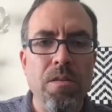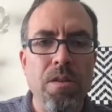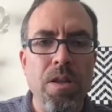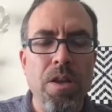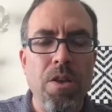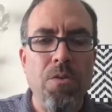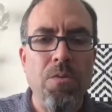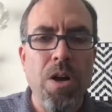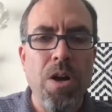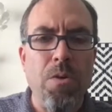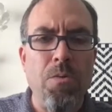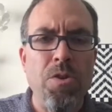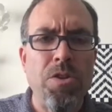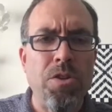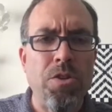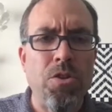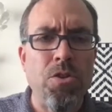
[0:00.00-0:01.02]
you
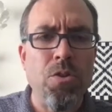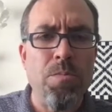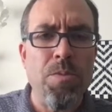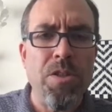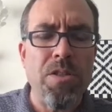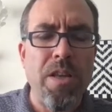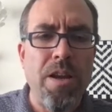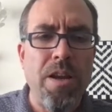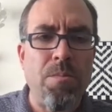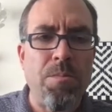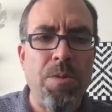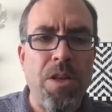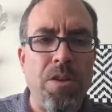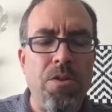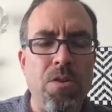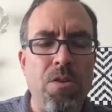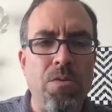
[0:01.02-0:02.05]
always assume is there, but
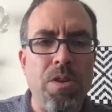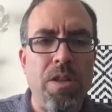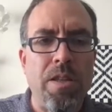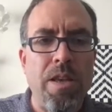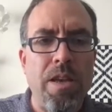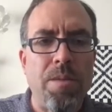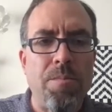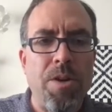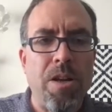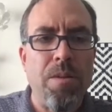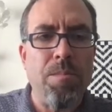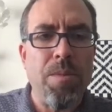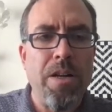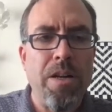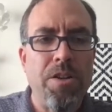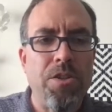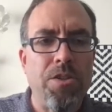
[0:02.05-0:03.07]
you don't really think about it
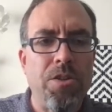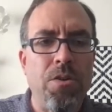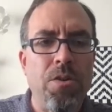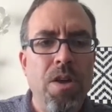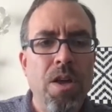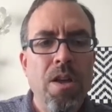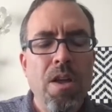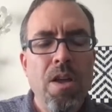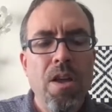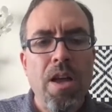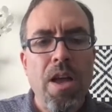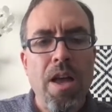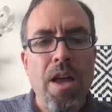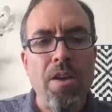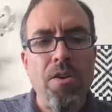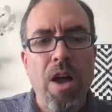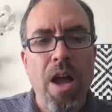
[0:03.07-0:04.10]
much. So,
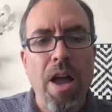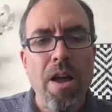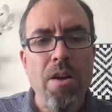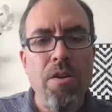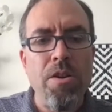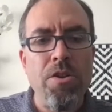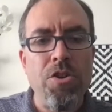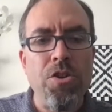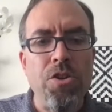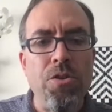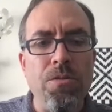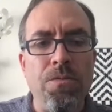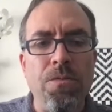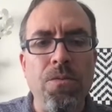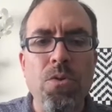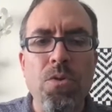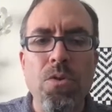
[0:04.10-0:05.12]
how did you
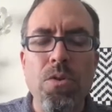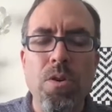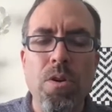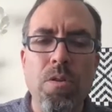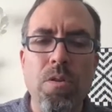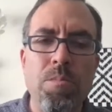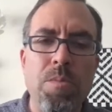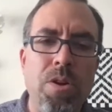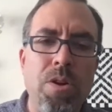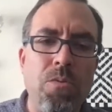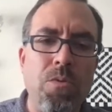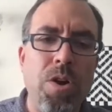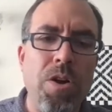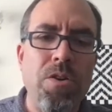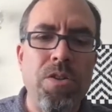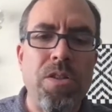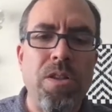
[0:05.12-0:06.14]
form an
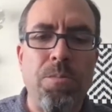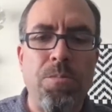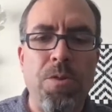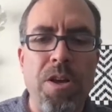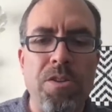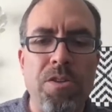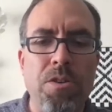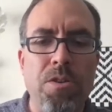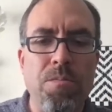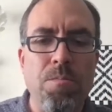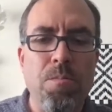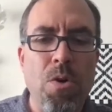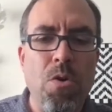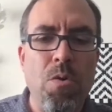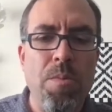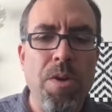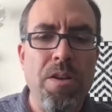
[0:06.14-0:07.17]
awareness of the present
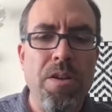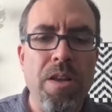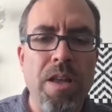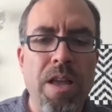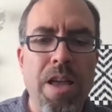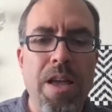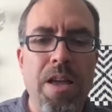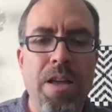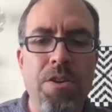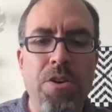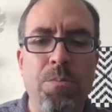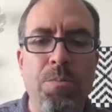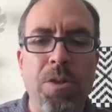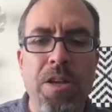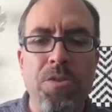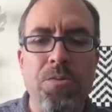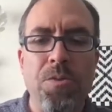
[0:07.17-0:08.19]
moment and your
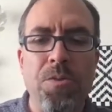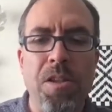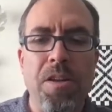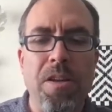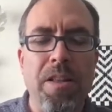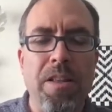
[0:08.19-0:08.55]
place within it, the